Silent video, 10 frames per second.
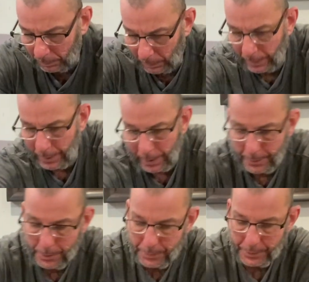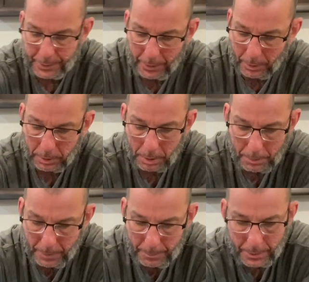and I know that there are club
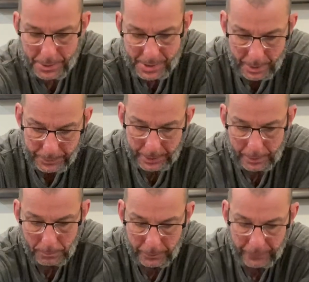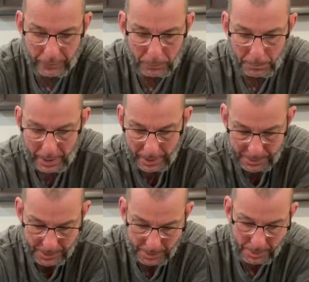members out there with full
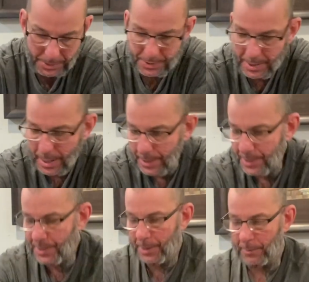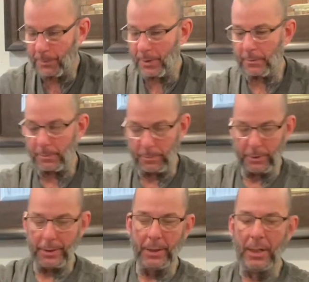patch status that will
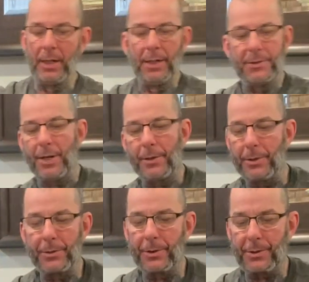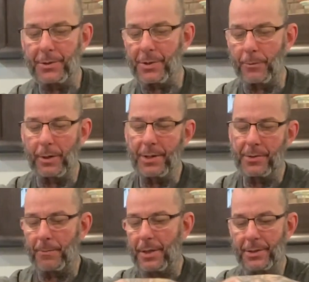probably tell you that there's a
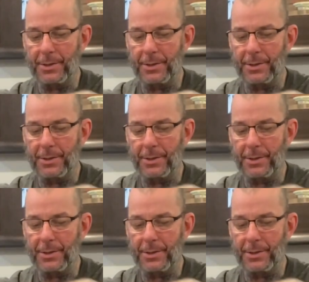regimented